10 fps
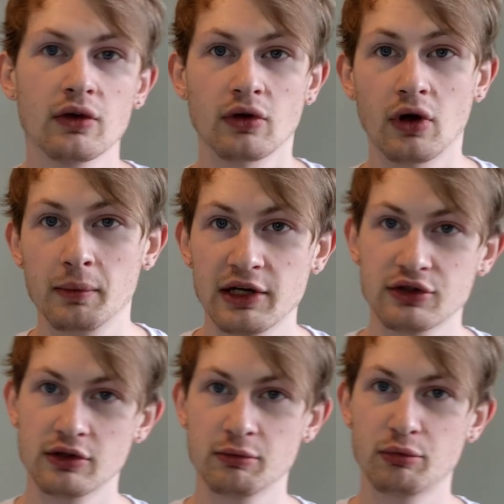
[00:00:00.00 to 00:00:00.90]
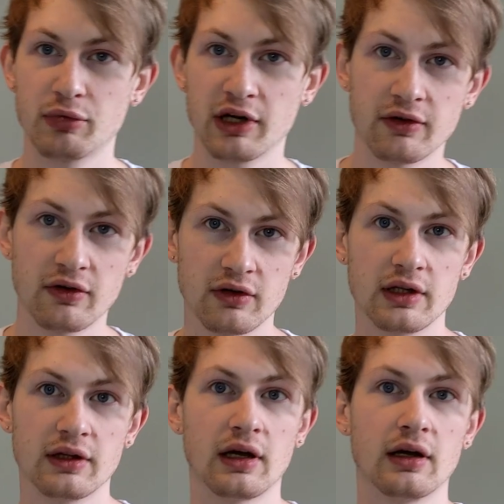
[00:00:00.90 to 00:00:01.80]
So I mentioned
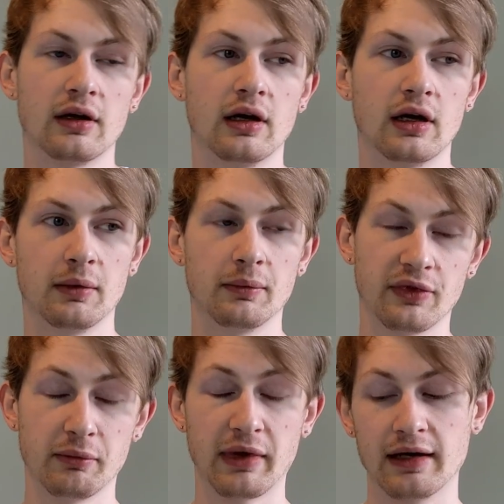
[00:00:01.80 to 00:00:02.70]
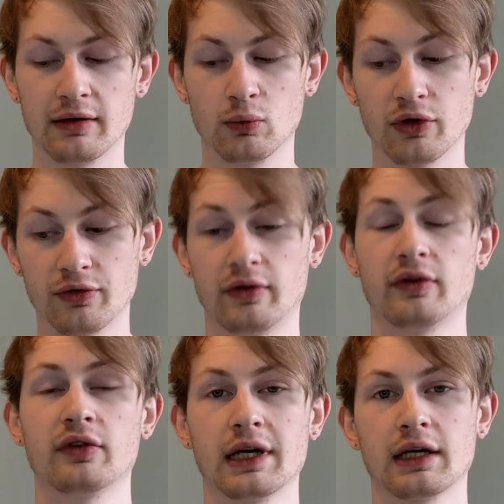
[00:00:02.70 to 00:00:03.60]
previously that um, the main woods for
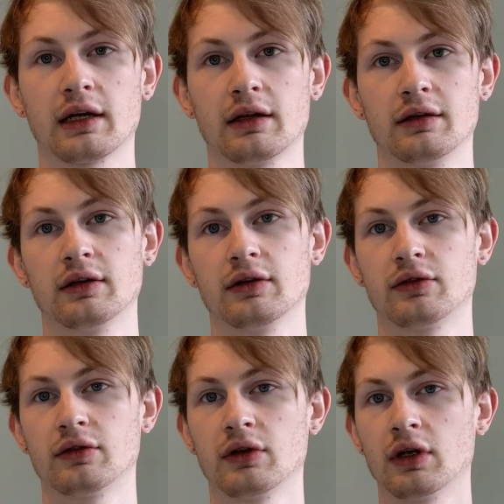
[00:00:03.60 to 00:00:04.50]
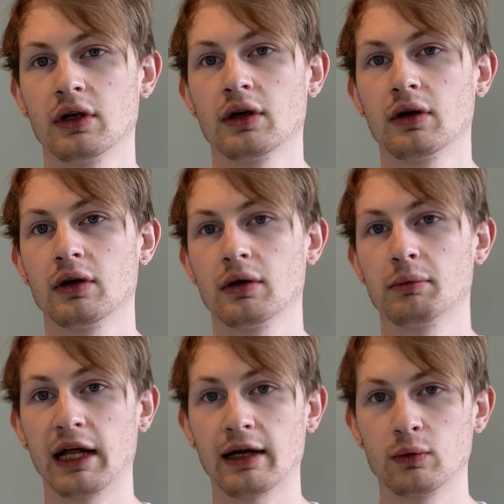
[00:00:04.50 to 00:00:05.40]
this neck is
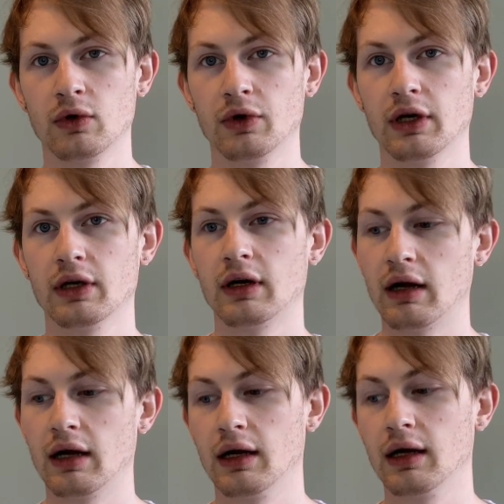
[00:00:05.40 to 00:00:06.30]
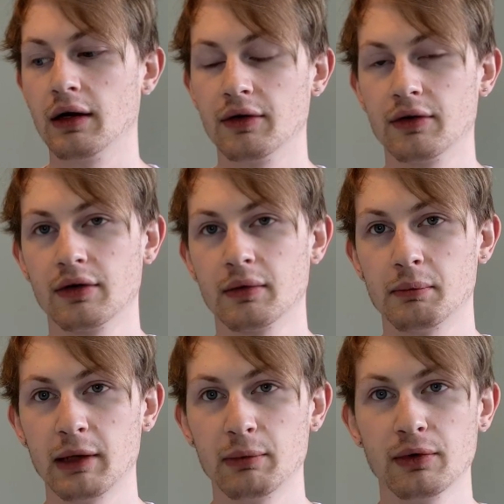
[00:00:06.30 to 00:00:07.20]
black walnut and
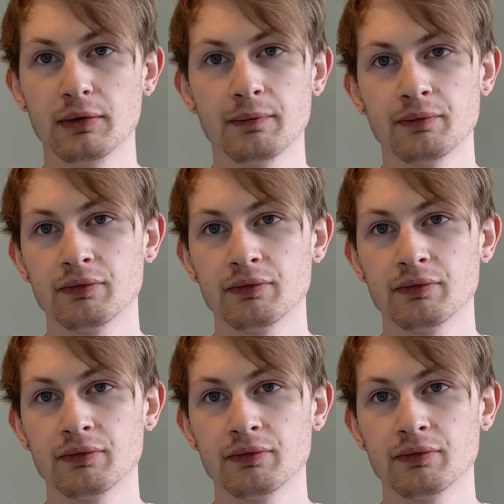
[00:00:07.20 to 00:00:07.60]
maple.